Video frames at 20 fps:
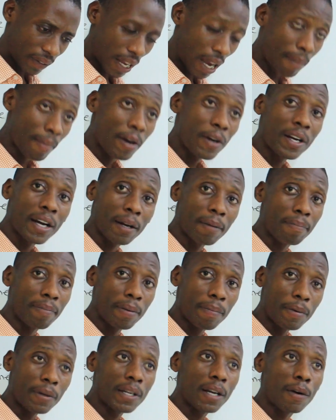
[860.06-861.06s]
American
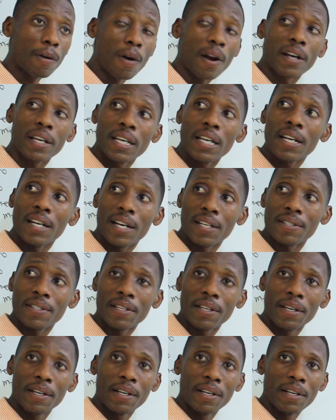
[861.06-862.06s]
people, they're gonna kill
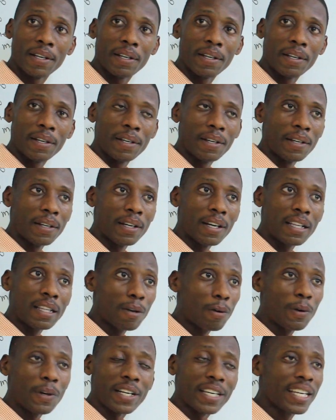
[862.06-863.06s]
us.
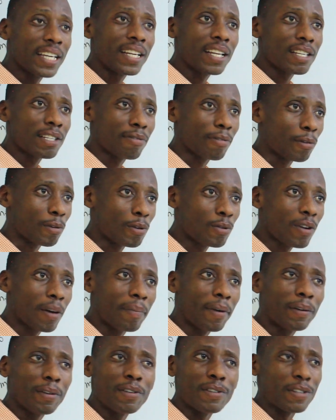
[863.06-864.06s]
They're gonna kill us for sure
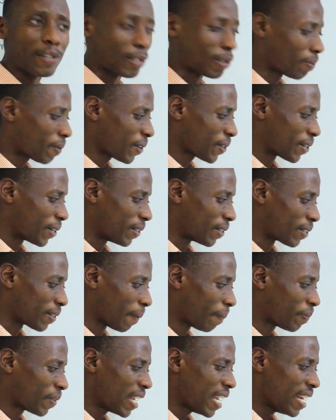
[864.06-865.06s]
about these
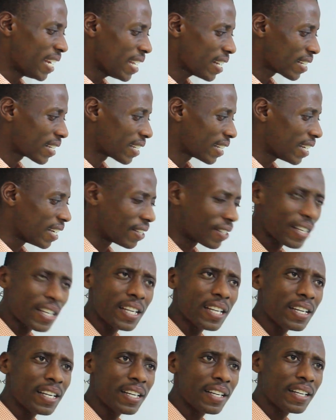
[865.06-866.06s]
expressions. In it, isn't
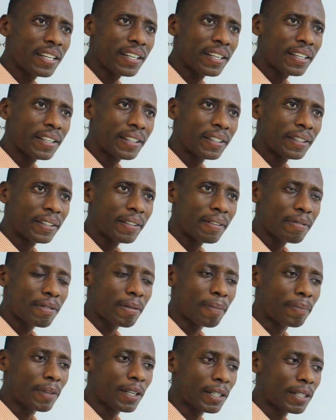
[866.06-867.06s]
it?
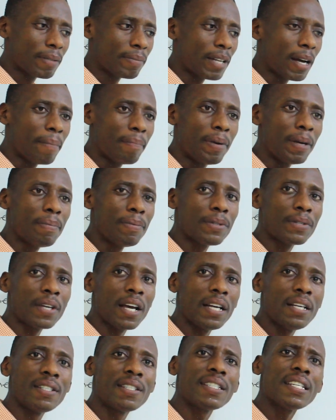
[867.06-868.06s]
Sometimes people
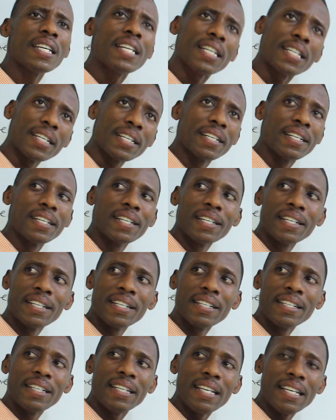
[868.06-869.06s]
say, isn't it?
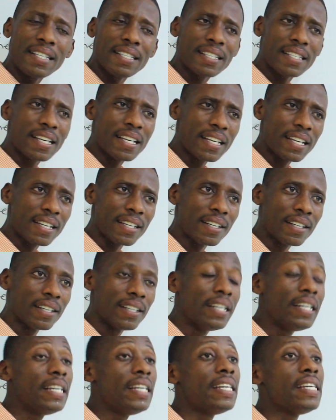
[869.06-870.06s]
Isn't it?
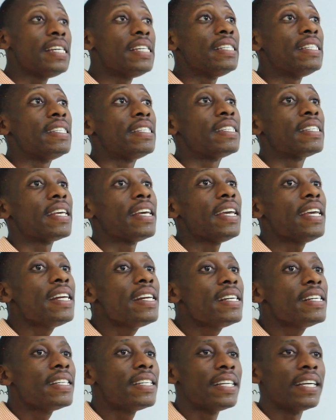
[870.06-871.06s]

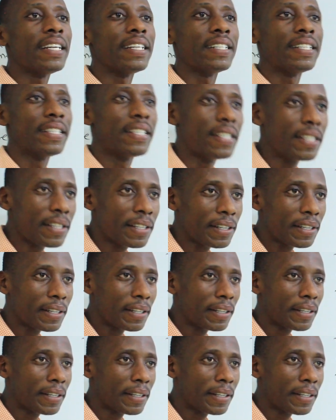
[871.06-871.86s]
Isn't it?